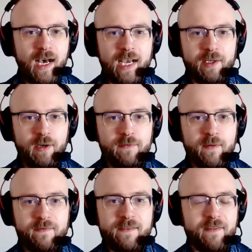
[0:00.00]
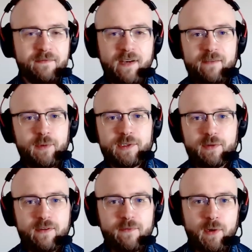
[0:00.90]
I go from 555-1234
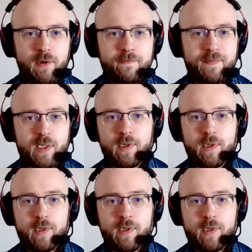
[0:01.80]
to